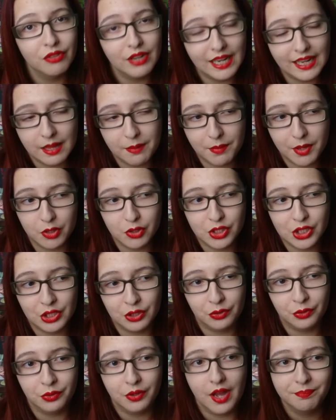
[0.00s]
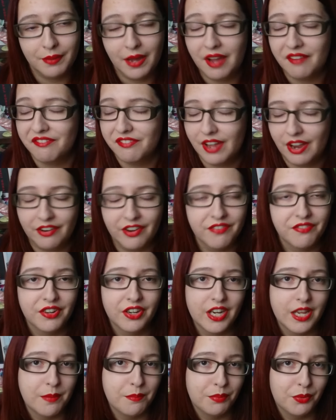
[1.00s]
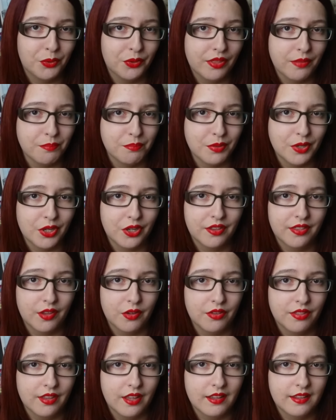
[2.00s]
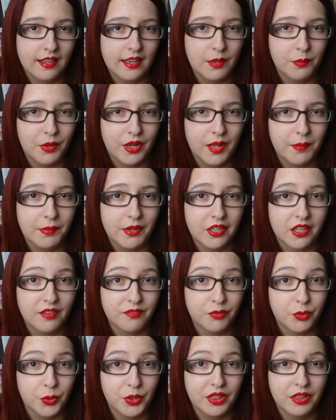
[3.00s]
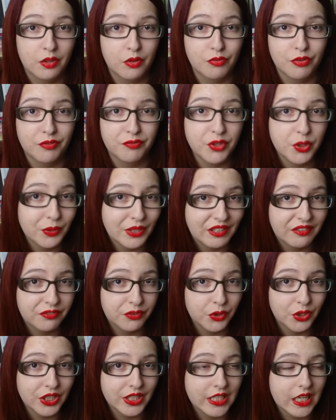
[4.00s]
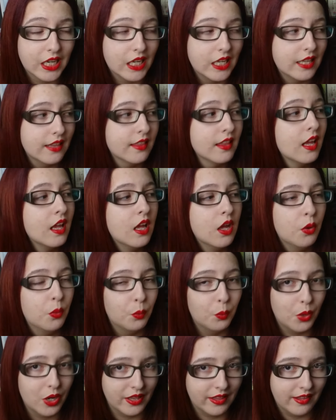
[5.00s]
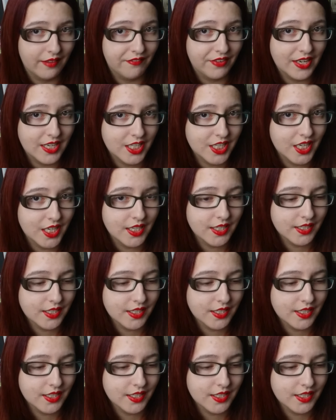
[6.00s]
really emotional, but a very, very important book. So certainly one I'm looking forward to reviewing for you guys once I finish